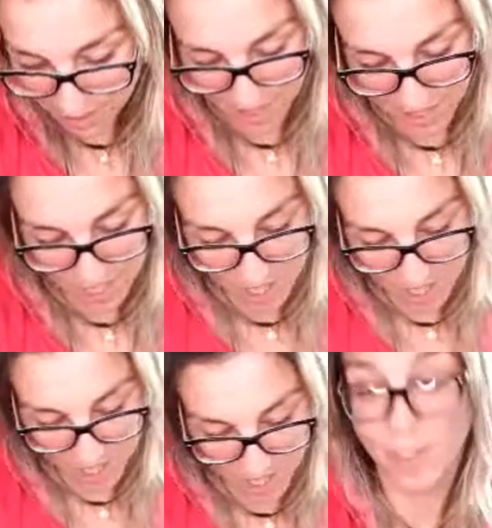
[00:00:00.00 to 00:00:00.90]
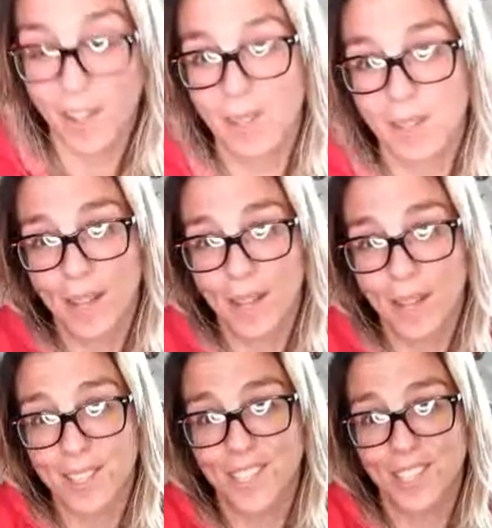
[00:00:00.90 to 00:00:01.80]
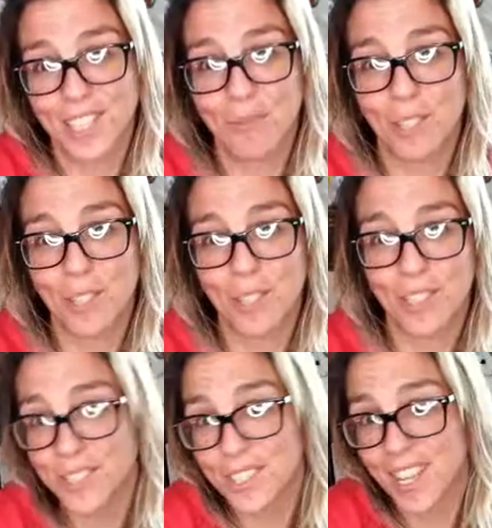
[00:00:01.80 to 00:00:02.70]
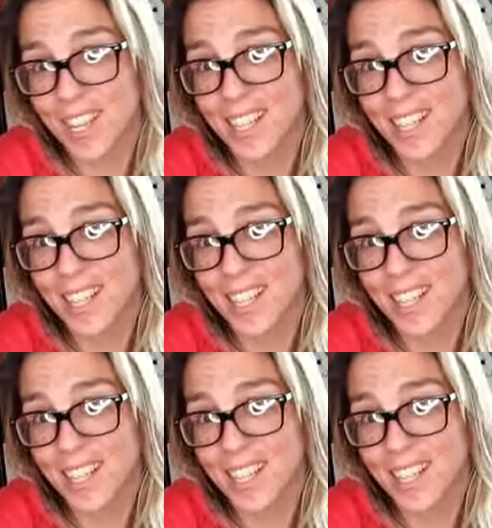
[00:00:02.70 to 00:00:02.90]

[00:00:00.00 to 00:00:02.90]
you guys will find the balance that you need when you go inside